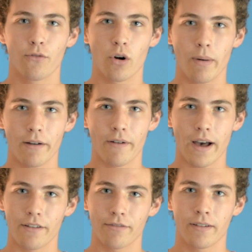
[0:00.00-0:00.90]

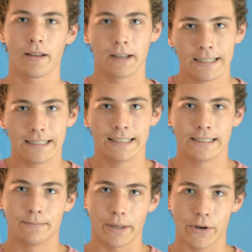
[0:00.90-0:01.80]
4:5
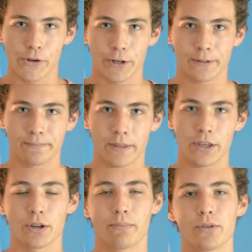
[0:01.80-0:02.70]
picture that
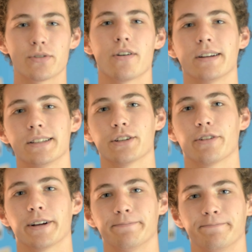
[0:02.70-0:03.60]
you can post on
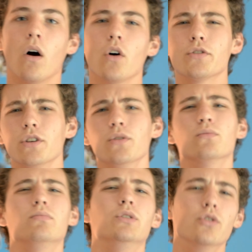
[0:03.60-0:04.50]
Instagram.
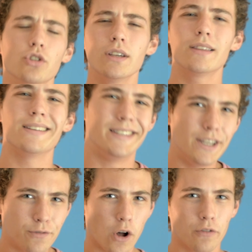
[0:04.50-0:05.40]
Also, usually the
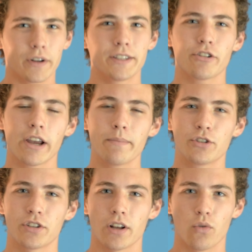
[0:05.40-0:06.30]
default for Instagram
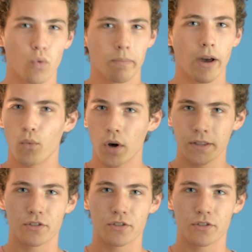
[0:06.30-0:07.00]
is just a 1:1